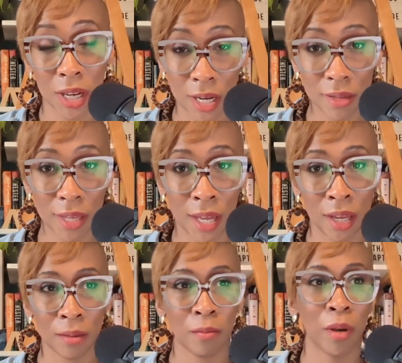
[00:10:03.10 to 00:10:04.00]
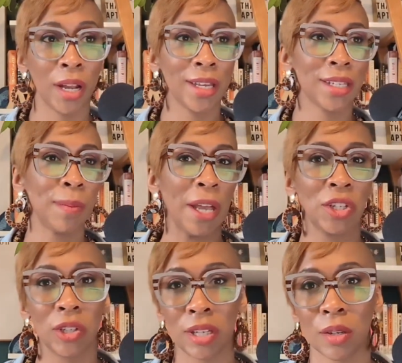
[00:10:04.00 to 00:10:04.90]
anything, but
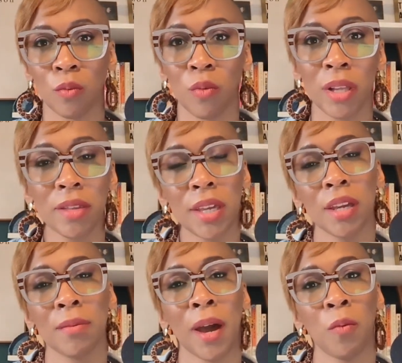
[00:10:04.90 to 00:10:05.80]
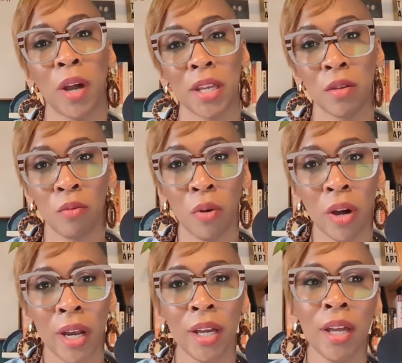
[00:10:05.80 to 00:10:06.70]
especially to really think about what you
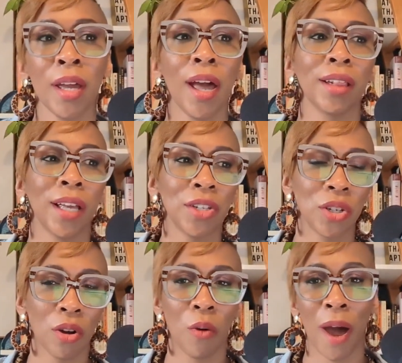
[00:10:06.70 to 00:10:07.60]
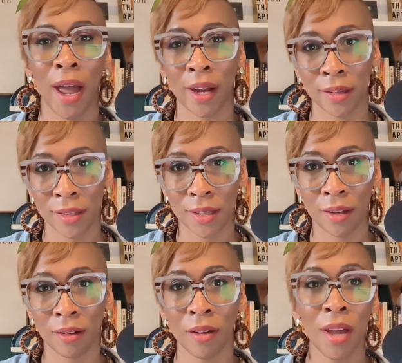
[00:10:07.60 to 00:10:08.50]
want unless you're quiet and
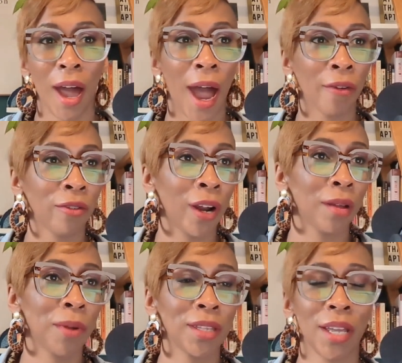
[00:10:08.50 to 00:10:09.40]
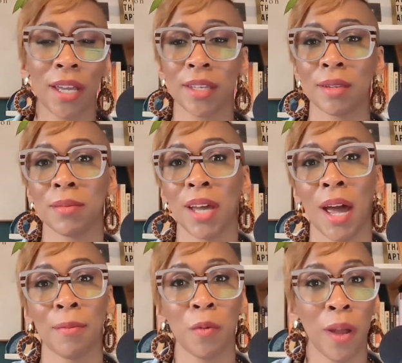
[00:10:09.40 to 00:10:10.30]
still. I would recommend taking some
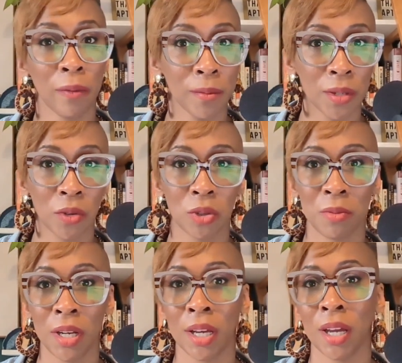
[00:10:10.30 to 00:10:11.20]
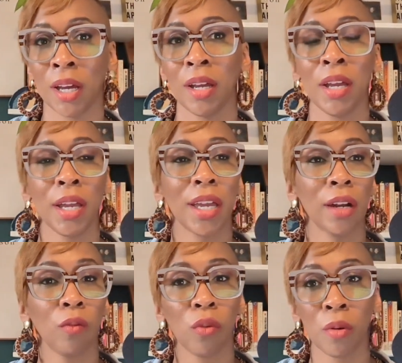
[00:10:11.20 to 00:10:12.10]
time away from social media, get
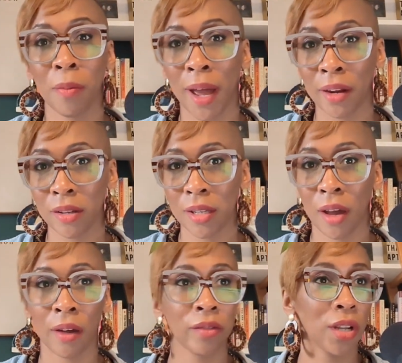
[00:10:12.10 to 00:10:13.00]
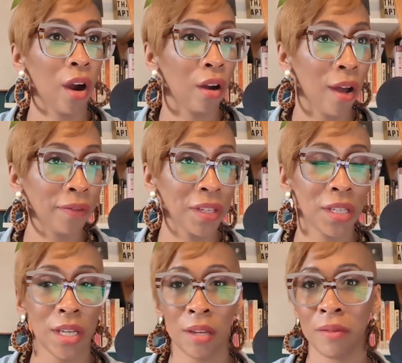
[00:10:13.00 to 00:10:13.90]
in a room by yourself, turn off the
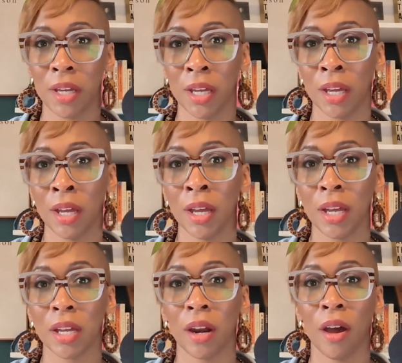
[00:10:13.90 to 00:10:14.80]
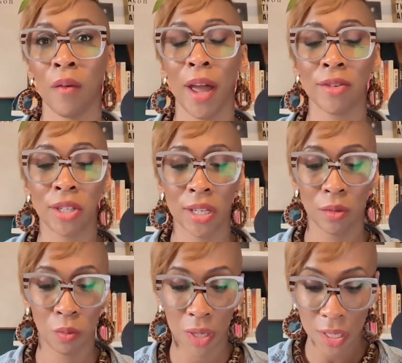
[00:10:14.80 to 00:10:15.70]
TV, and
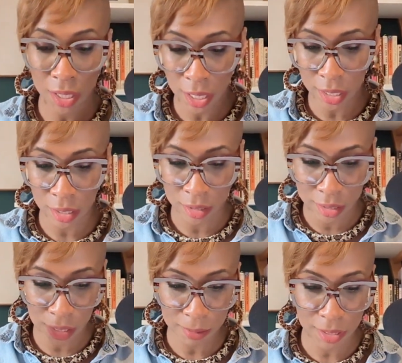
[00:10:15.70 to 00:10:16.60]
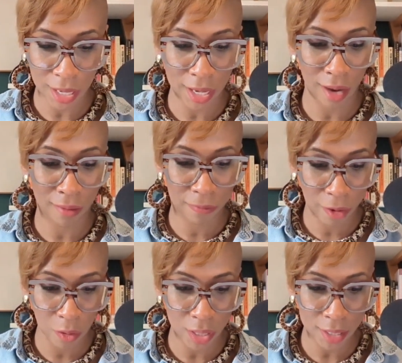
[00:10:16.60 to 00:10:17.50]
just really get in a deep state of
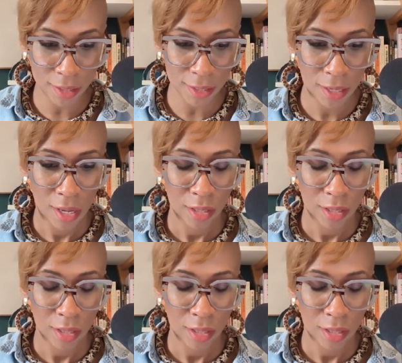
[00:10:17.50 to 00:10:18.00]
focus